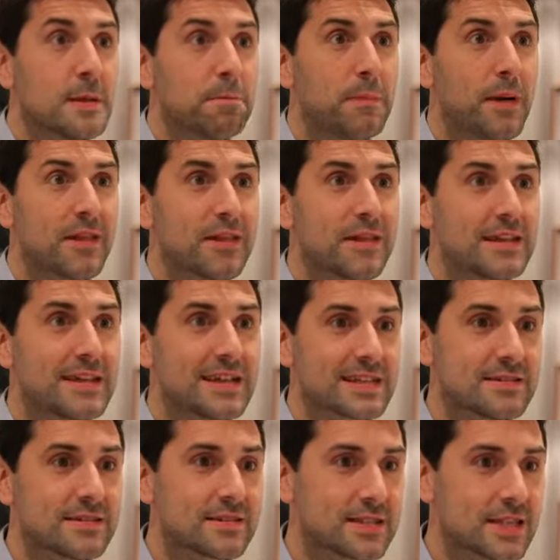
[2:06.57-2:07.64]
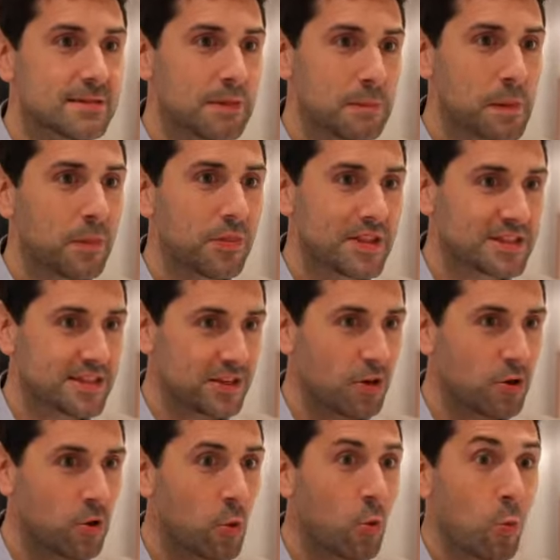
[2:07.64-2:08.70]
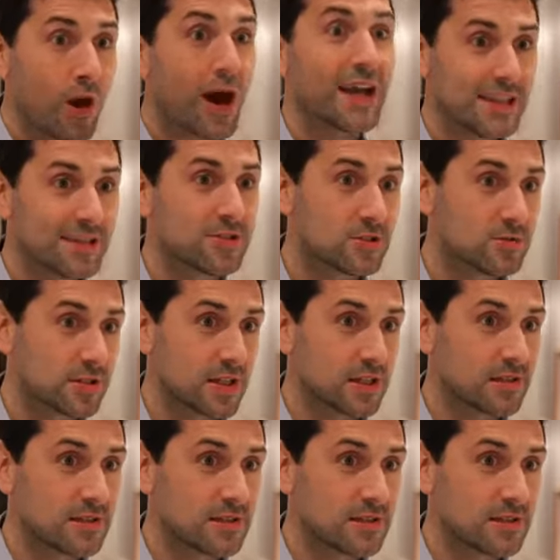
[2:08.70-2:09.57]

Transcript: But it doesn't seem that people necessarily know why they're doing it.